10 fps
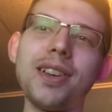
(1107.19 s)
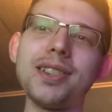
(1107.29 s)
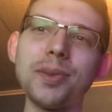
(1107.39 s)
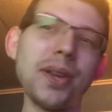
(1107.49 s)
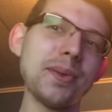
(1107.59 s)

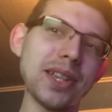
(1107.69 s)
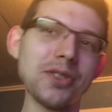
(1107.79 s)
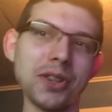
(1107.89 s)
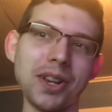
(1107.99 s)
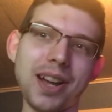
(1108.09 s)
Sometimes I
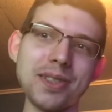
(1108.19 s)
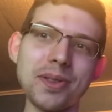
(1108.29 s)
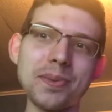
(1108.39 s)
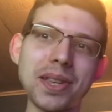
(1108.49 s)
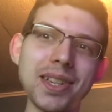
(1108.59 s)
took it.
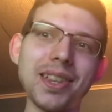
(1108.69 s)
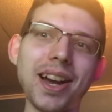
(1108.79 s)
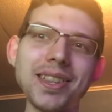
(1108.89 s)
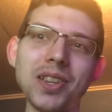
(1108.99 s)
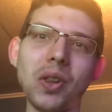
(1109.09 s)
Sometimes I
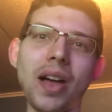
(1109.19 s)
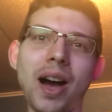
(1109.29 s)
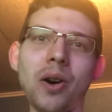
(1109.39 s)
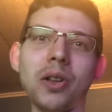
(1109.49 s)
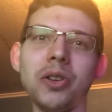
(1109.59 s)
did
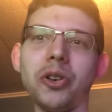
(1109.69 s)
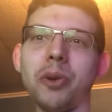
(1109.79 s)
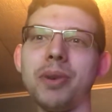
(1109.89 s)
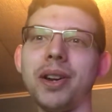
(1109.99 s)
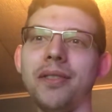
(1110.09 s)
allow a
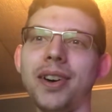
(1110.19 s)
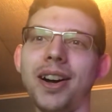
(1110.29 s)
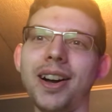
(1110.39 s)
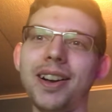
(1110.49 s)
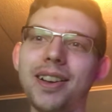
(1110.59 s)
little bit of
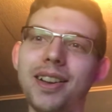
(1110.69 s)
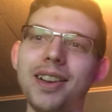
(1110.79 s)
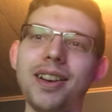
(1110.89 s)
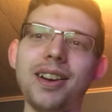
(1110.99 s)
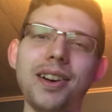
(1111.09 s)

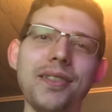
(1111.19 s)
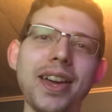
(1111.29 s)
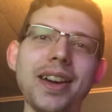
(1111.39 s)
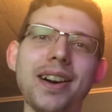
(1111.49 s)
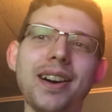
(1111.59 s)

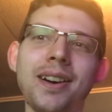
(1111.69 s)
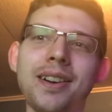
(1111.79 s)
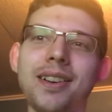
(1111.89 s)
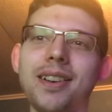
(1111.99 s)
a